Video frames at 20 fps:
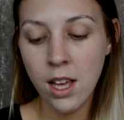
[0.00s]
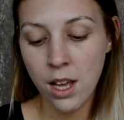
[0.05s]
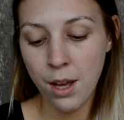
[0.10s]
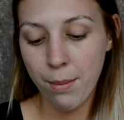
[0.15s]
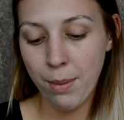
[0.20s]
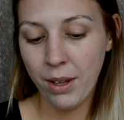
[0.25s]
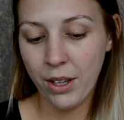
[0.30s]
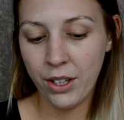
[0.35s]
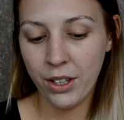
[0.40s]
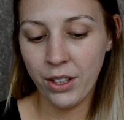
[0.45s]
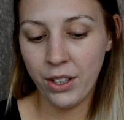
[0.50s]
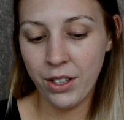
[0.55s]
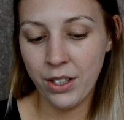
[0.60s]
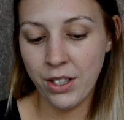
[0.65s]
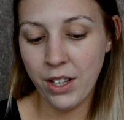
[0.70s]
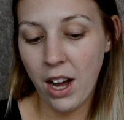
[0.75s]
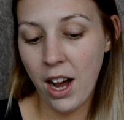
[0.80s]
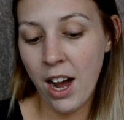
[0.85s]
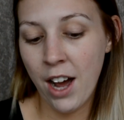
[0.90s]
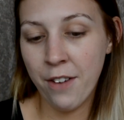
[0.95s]

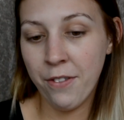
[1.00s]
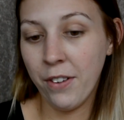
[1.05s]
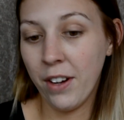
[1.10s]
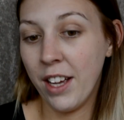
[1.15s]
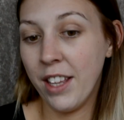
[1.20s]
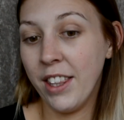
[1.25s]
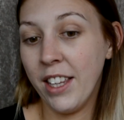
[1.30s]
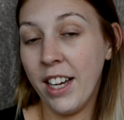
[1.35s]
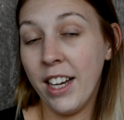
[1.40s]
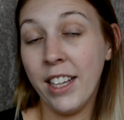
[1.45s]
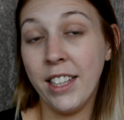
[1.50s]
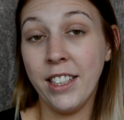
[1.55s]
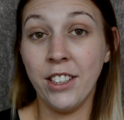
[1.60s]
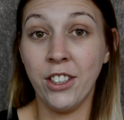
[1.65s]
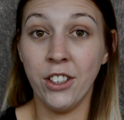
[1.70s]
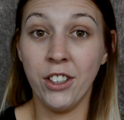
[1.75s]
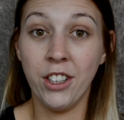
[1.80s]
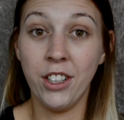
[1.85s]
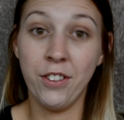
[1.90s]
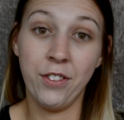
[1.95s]
Because I find that, you
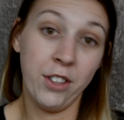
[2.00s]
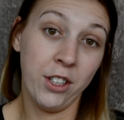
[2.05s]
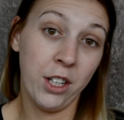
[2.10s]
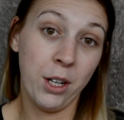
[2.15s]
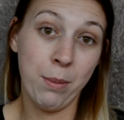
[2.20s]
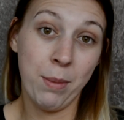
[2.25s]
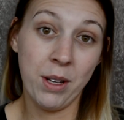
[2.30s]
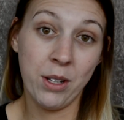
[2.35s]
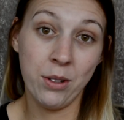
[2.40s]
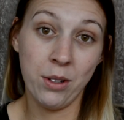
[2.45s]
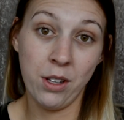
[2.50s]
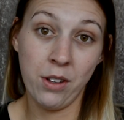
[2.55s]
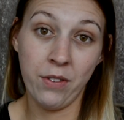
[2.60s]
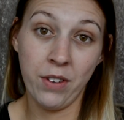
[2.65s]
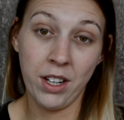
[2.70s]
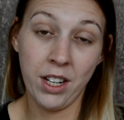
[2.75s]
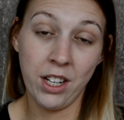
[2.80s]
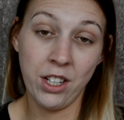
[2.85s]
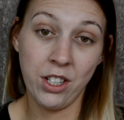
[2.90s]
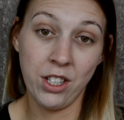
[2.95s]
know, if you're going to mix all your
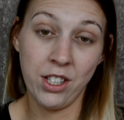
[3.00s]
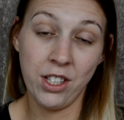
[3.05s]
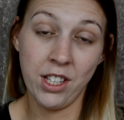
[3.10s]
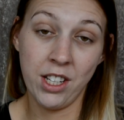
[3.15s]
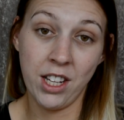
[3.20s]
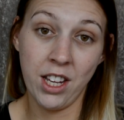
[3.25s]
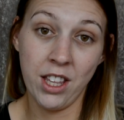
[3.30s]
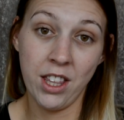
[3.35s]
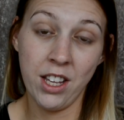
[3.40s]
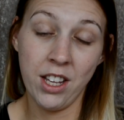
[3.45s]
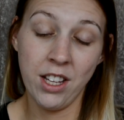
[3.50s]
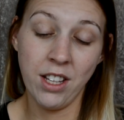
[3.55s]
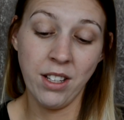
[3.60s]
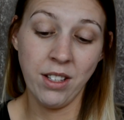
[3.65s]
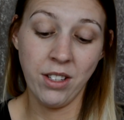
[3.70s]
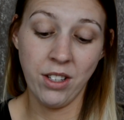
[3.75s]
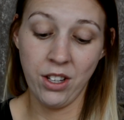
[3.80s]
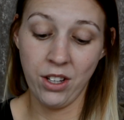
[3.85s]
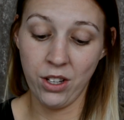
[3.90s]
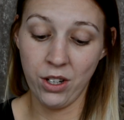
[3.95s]
foundations together,
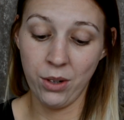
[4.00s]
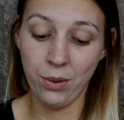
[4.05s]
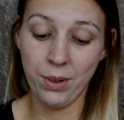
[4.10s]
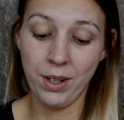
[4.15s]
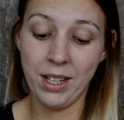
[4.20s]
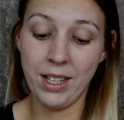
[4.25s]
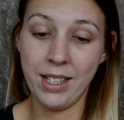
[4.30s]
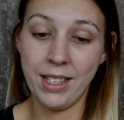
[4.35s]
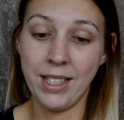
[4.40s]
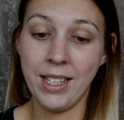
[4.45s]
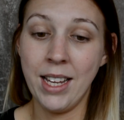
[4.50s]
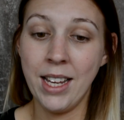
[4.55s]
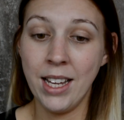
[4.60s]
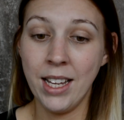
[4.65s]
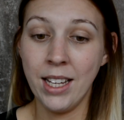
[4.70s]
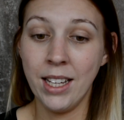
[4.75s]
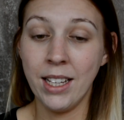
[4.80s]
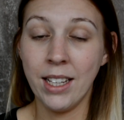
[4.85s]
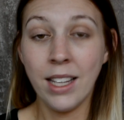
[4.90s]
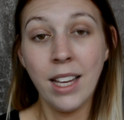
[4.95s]
you can always
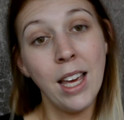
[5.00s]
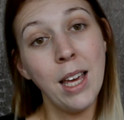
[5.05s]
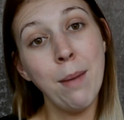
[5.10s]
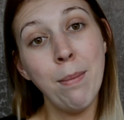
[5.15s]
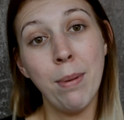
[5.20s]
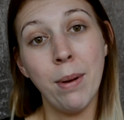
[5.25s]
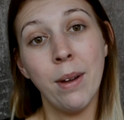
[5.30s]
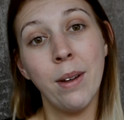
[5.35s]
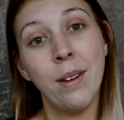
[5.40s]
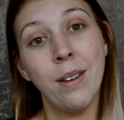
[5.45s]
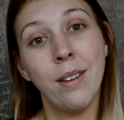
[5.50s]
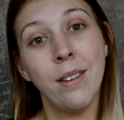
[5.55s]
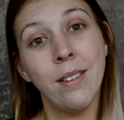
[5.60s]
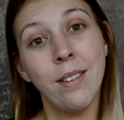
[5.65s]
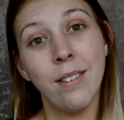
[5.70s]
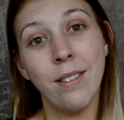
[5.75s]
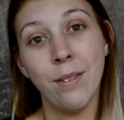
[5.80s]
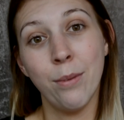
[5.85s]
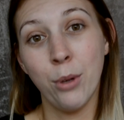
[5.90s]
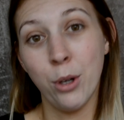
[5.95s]
keep
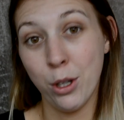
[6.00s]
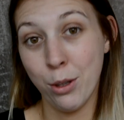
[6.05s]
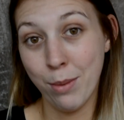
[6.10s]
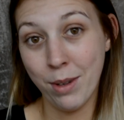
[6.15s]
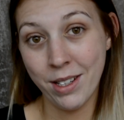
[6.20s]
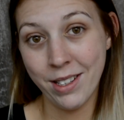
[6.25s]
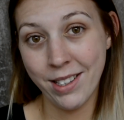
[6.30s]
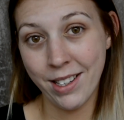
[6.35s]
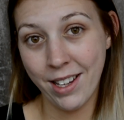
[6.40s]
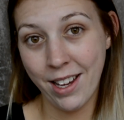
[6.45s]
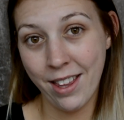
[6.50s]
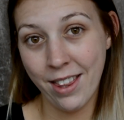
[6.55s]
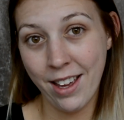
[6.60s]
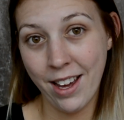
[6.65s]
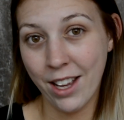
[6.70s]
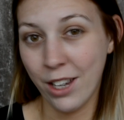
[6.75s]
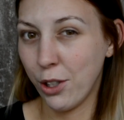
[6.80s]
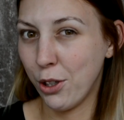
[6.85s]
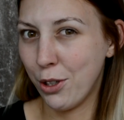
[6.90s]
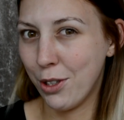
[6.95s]
what you mix together
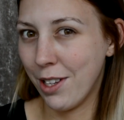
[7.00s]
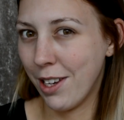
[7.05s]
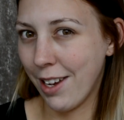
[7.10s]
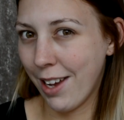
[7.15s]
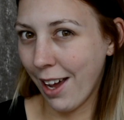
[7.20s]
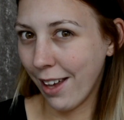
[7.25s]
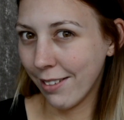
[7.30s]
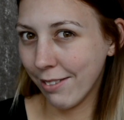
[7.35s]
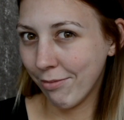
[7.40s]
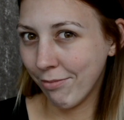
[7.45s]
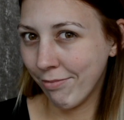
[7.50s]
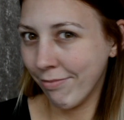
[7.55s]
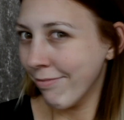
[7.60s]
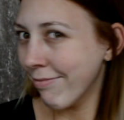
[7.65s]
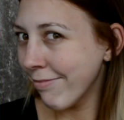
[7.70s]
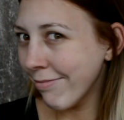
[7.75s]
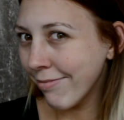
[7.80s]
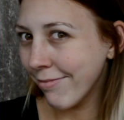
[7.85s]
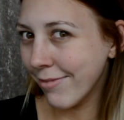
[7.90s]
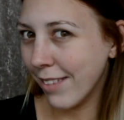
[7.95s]
and use it again.
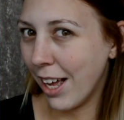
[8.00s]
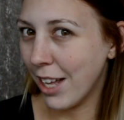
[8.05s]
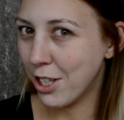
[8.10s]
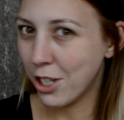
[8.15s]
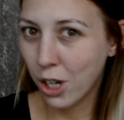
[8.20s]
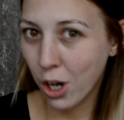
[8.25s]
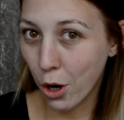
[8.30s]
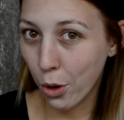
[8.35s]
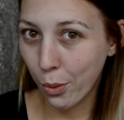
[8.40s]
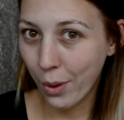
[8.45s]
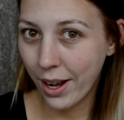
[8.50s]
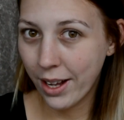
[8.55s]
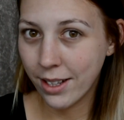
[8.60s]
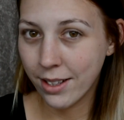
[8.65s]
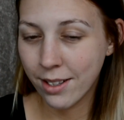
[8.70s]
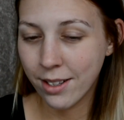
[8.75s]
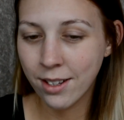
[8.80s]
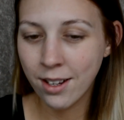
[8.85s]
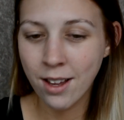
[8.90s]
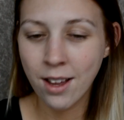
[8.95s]
It's not a
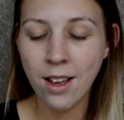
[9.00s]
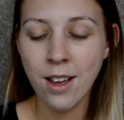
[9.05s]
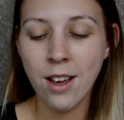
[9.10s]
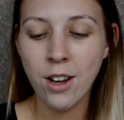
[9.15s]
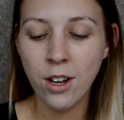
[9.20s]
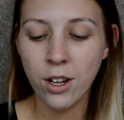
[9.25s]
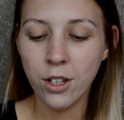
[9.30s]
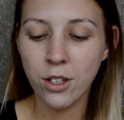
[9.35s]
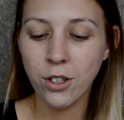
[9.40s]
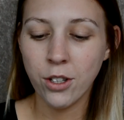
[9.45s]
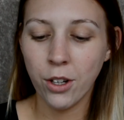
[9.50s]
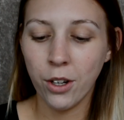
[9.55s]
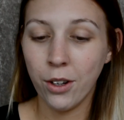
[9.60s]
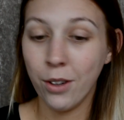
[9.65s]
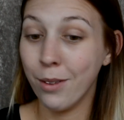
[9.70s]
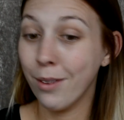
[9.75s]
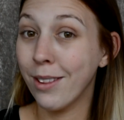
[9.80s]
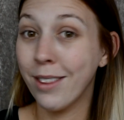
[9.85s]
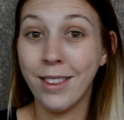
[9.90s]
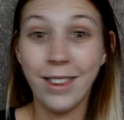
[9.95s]
waste.
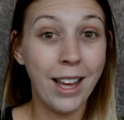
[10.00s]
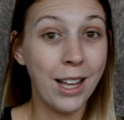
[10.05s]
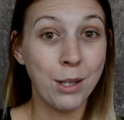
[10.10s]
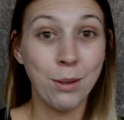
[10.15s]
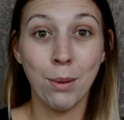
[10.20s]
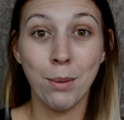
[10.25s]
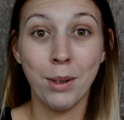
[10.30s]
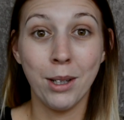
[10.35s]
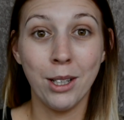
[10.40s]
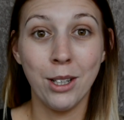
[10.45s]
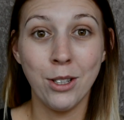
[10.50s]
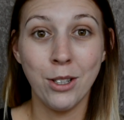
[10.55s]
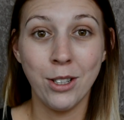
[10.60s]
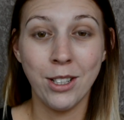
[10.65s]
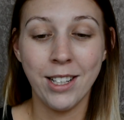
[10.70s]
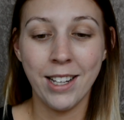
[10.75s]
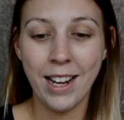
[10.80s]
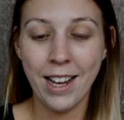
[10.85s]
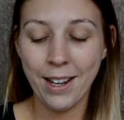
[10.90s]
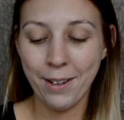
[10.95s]
So that's what we're going to do
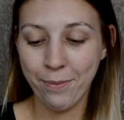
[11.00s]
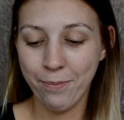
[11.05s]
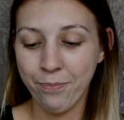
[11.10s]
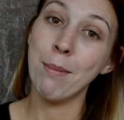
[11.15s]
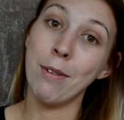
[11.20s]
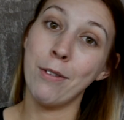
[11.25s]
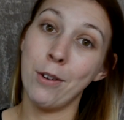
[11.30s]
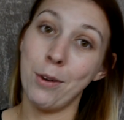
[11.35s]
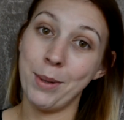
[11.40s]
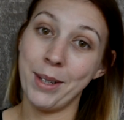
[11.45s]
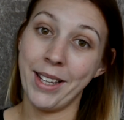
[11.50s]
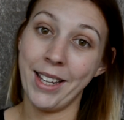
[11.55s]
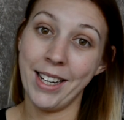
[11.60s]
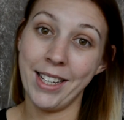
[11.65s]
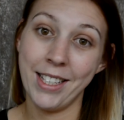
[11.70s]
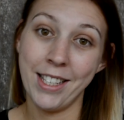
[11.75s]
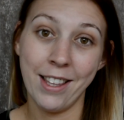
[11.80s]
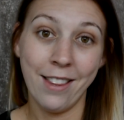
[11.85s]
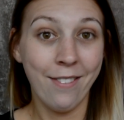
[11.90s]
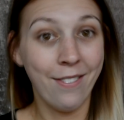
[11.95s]
today. Before we get
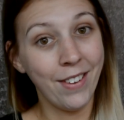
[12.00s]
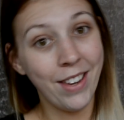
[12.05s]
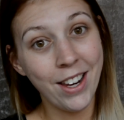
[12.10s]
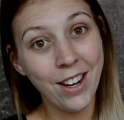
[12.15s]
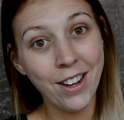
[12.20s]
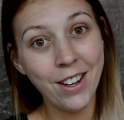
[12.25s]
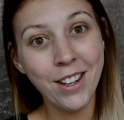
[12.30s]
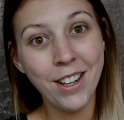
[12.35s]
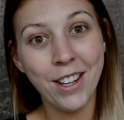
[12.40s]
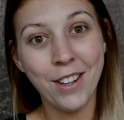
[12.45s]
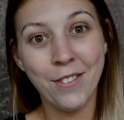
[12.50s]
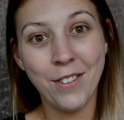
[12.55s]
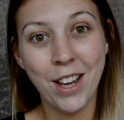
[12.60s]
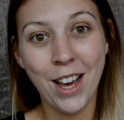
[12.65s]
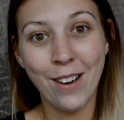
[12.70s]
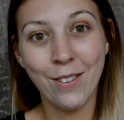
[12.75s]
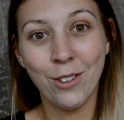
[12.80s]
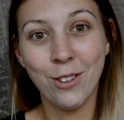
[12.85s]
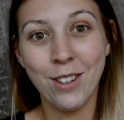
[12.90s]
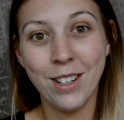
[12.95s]
into the video, if you
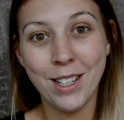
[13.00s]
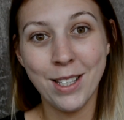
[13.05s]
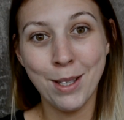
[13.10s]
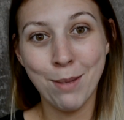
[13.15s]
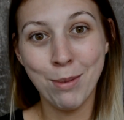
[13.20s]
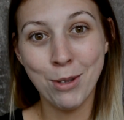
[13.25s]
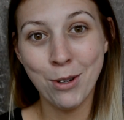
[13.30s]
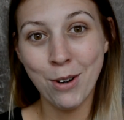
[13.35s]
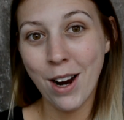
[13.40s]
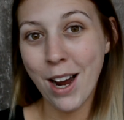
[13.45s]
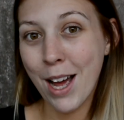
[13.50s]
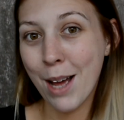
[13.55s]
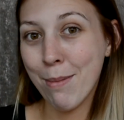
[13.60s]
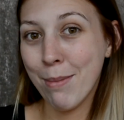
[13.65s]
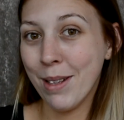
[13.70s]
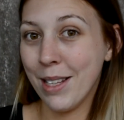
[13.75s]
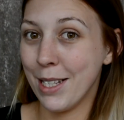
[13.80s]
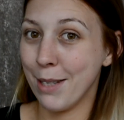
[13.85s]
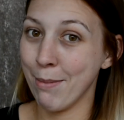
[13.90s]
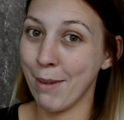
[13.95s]
haven't already
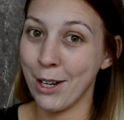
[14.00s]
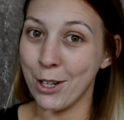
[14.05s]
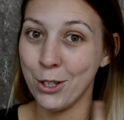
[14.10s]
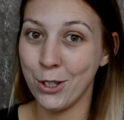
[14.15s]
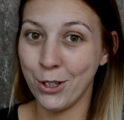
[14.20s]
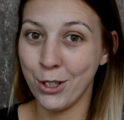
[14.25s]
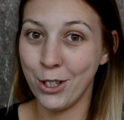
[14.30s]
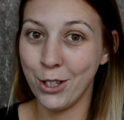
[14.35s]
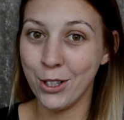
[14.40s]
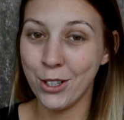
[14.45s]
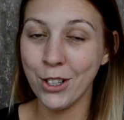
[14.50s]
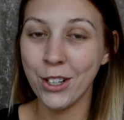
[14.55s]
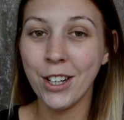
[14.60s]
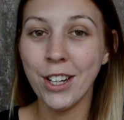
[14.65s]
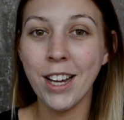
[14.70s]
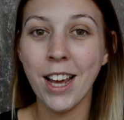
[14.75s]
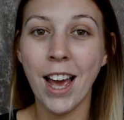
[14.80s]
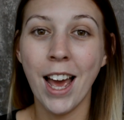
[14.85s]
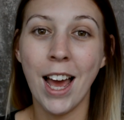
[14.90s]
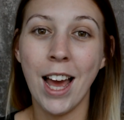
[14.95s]
subscribed, please make sure you
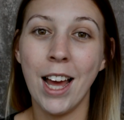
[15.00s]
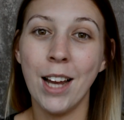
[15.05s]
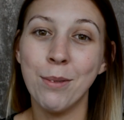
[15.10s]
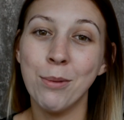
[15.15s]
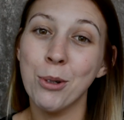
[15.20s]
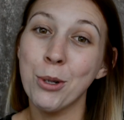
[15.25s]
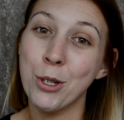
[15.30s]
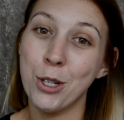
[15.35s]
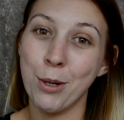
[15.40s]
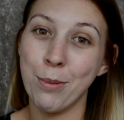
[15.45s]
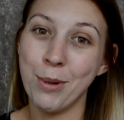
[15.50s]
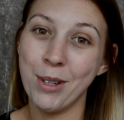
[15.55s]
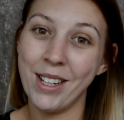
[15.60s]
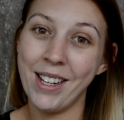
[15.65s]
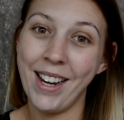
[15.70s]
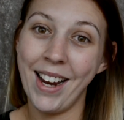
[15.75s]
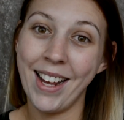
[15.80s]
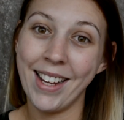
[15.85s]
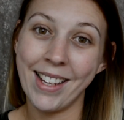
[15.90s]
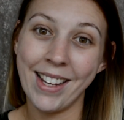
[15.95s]
do, and we'll jump on
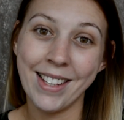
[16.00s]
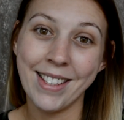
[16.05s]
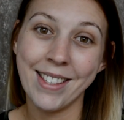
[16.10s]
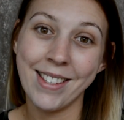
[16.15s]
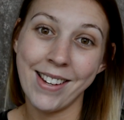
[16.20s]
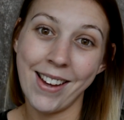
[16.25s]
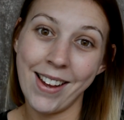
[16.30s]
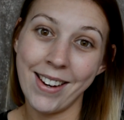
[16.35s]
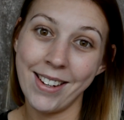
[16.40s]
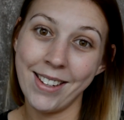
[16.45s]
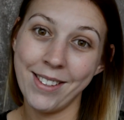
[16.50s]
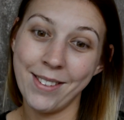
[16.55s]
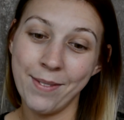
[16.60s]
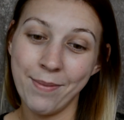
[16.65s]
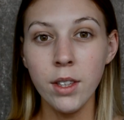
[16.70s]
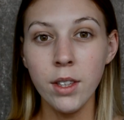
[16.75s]
in and get started.